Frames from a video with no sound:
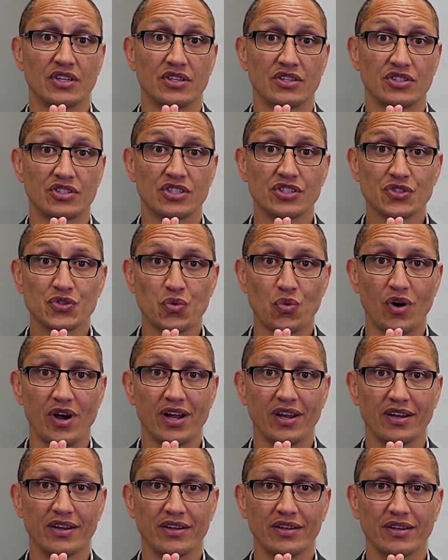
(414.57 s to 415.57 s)
Just
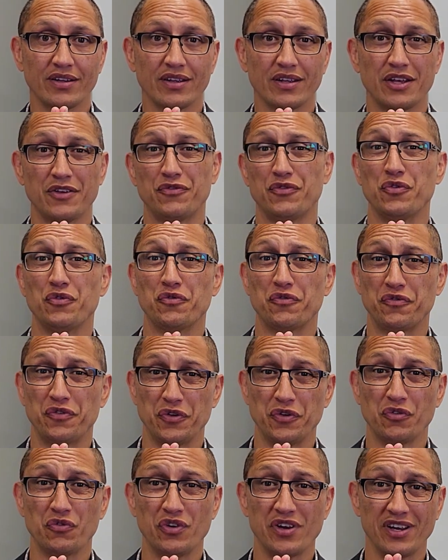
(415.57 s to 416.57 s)
quietly, if you
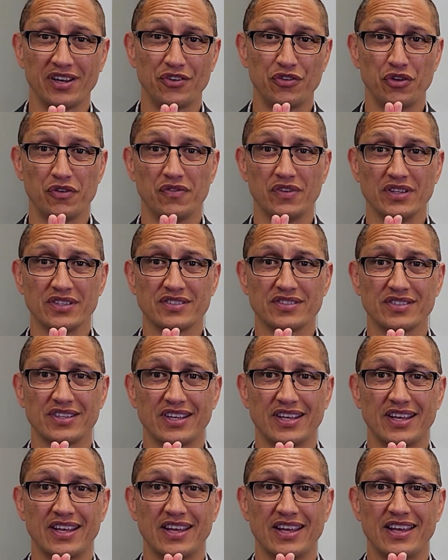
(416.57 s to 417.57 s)
feel really nervous,
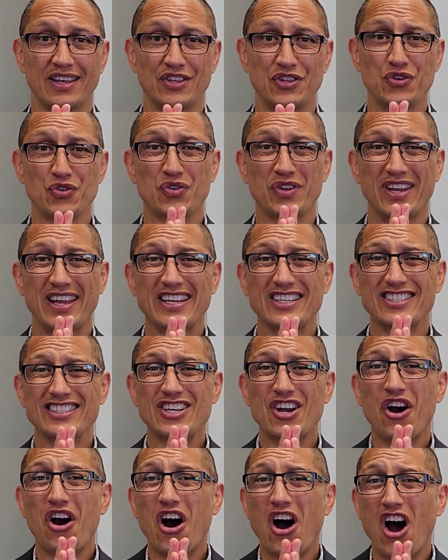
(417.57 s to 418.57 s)
you can actually
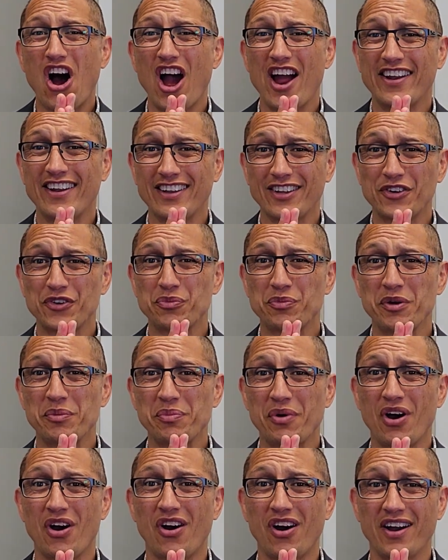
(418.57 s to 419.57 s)
hide a little bit
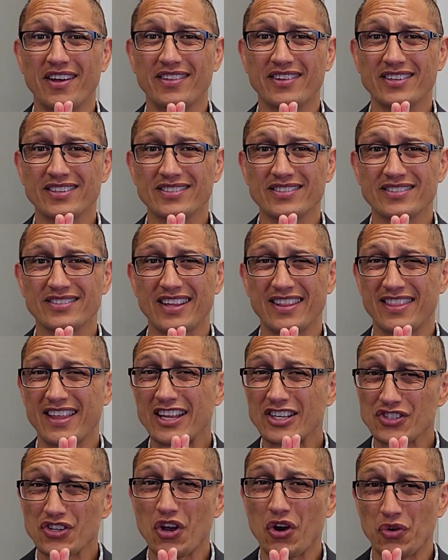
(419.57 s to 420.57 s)
behind this, and
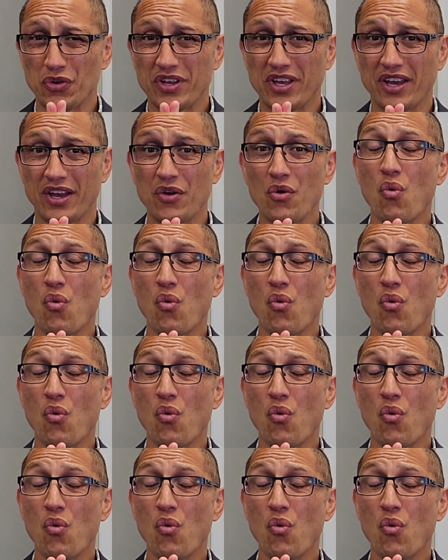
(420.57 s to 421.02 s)
that's okay